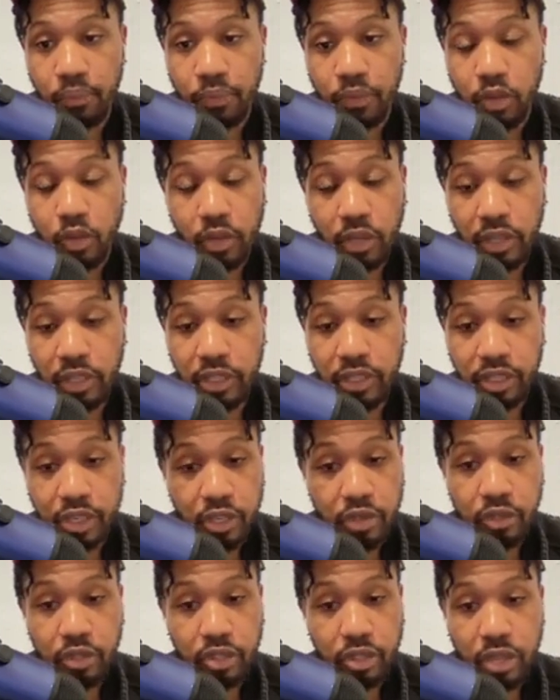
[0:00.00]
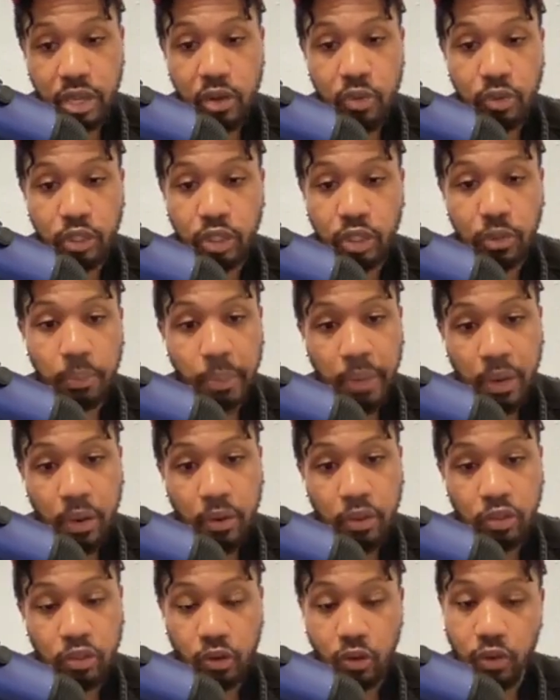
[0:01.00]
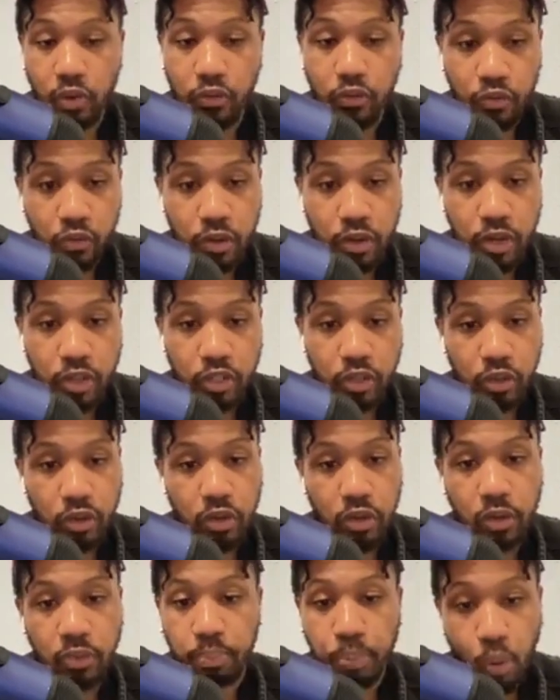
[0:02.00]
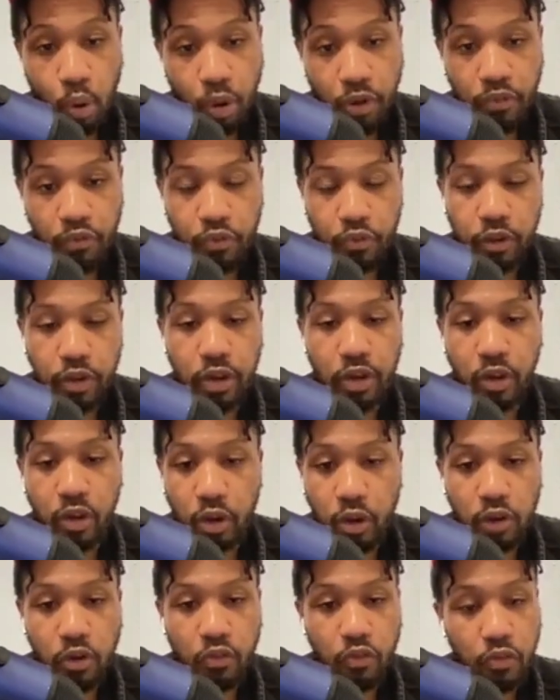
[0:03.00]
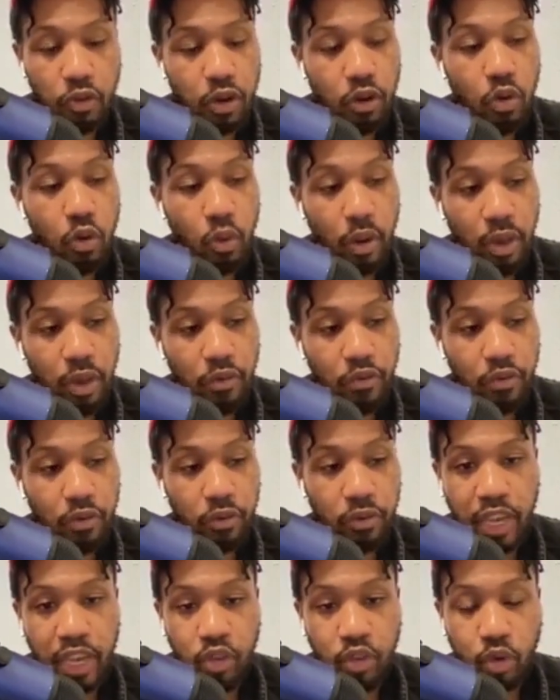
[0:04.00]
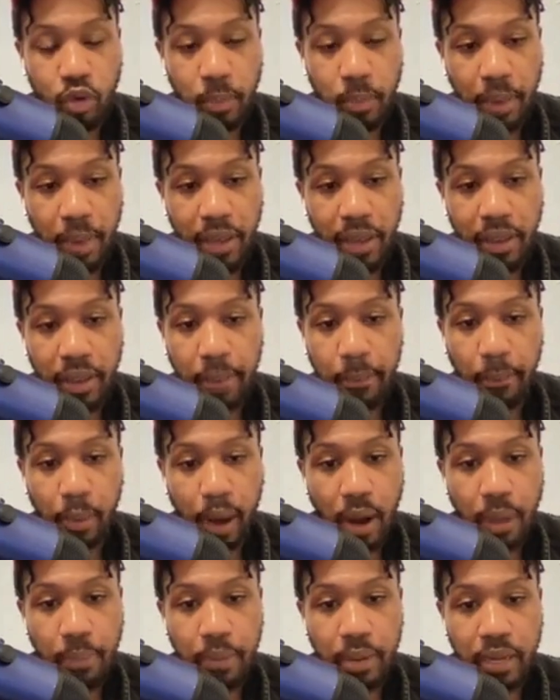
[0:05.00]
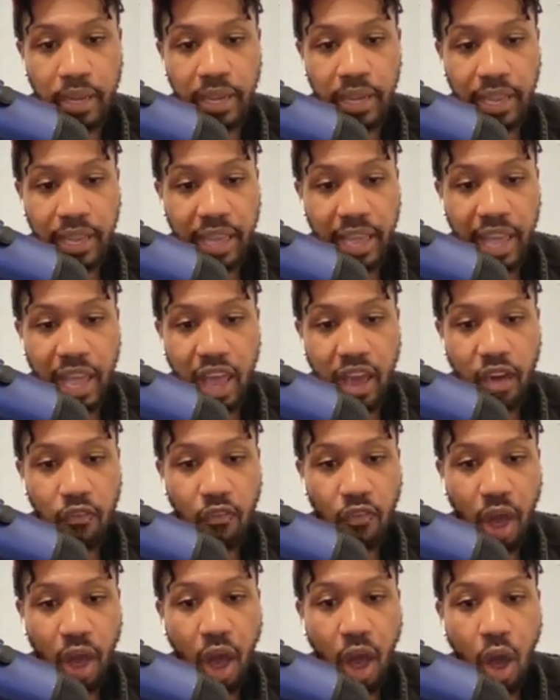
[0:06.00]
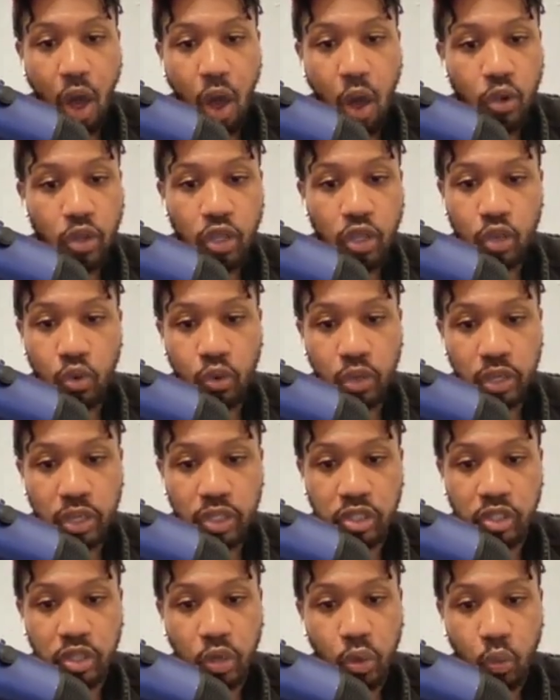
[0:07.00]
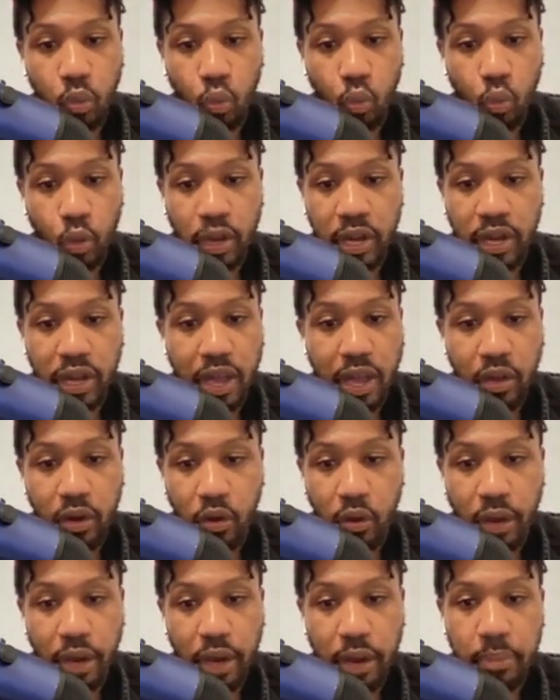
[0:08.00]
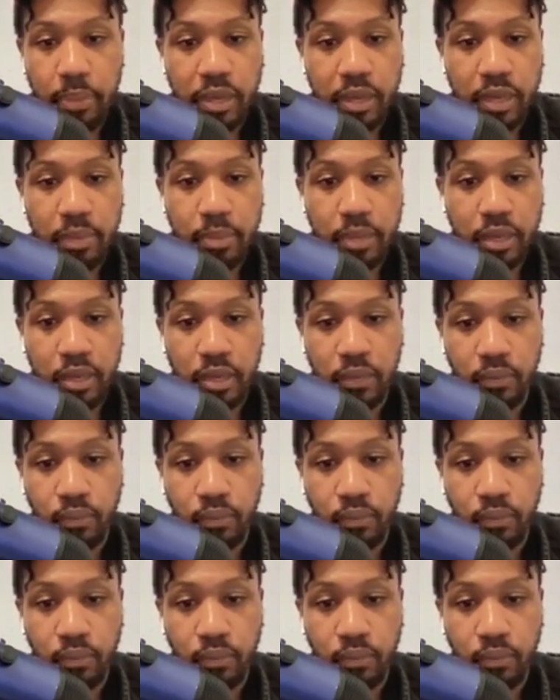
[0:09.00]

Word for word: You can continue staying with your parents or your friends or your boyfriend, girlfriend, whoever, and you can buy that property and have all units rented out on Airbnb.